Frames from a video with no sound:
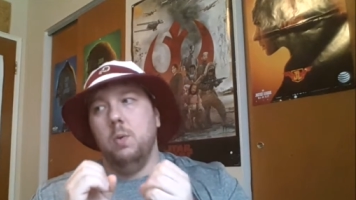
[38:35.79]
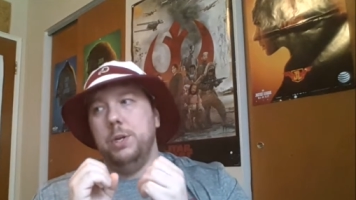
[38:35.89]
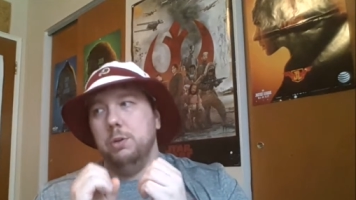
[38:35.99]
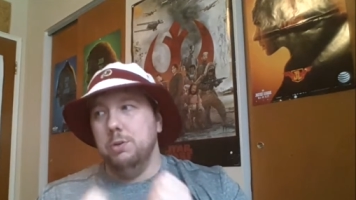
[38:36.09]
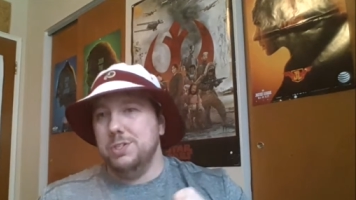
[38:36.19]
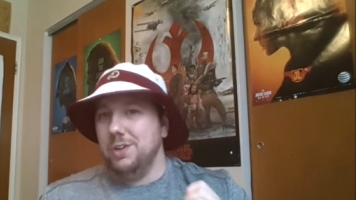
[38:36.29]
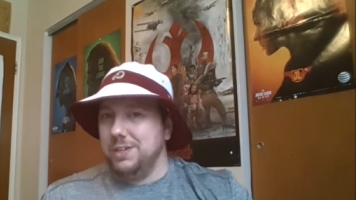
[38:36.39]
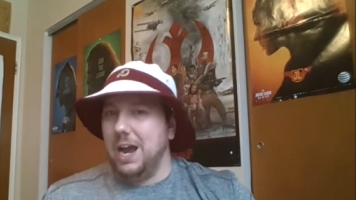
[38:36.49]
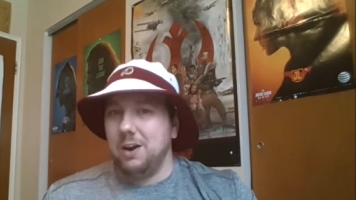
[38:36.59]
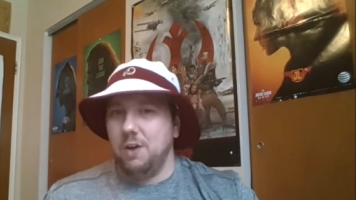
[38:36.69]
When you lose an
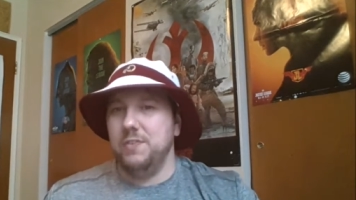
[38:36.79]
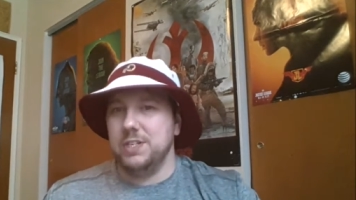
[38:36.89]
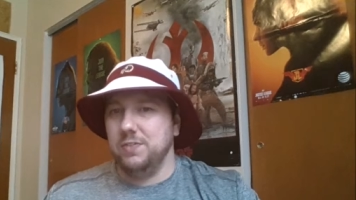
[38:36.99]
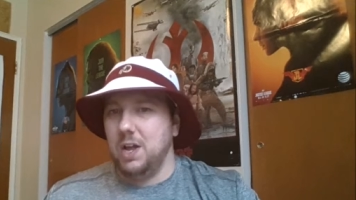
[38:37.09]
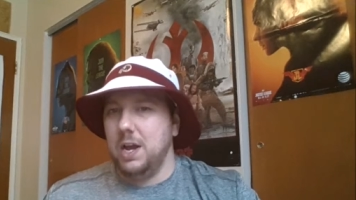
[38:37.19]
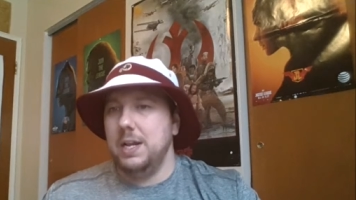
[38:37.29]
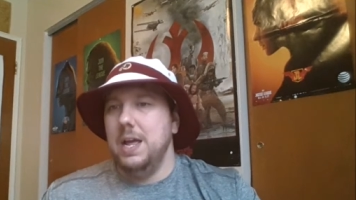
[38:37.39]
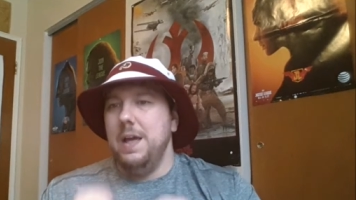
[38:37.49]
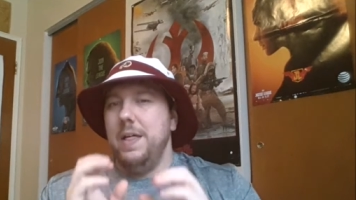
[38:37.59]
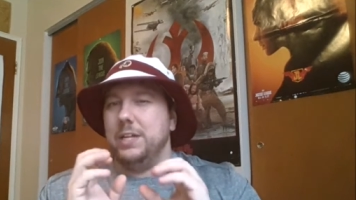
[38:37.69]
entire offensive
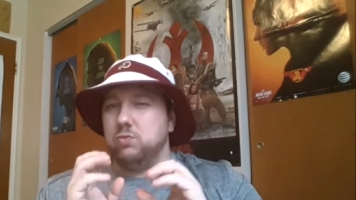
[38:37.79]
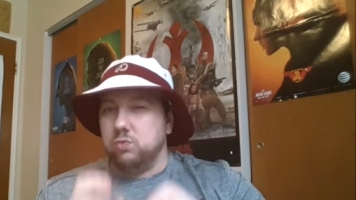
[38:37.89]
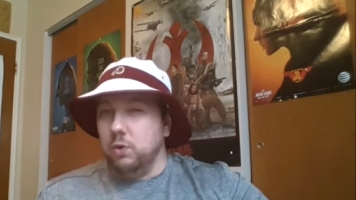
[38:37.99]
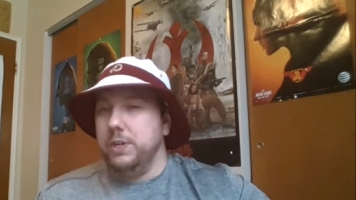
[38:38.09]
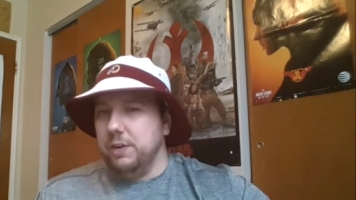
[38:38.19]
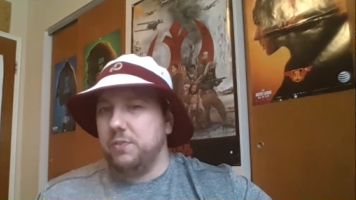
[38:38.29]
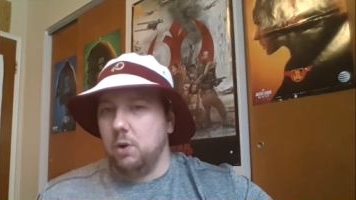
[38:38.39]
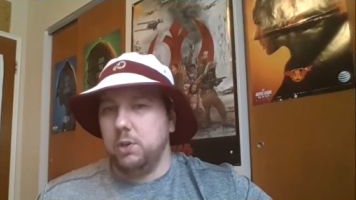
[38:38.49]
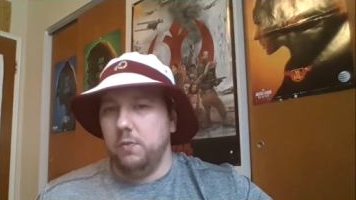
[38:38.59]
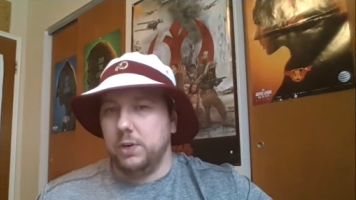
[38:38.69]
line, that's really
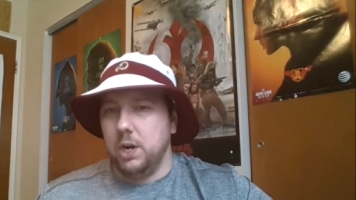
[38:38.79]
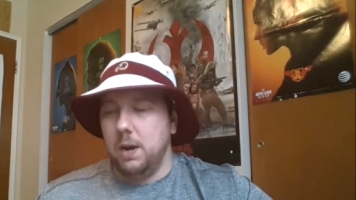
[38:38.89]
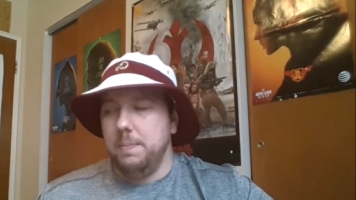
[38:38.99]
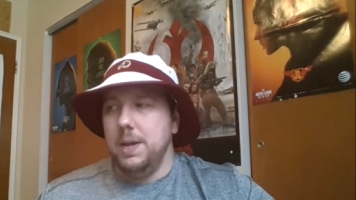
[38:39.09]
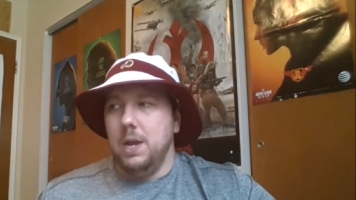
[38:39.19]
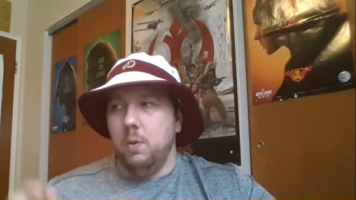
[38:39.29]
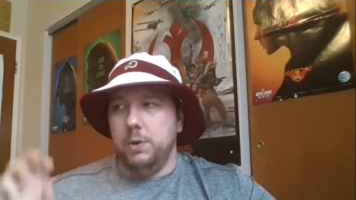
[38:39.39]
difficult to overcome.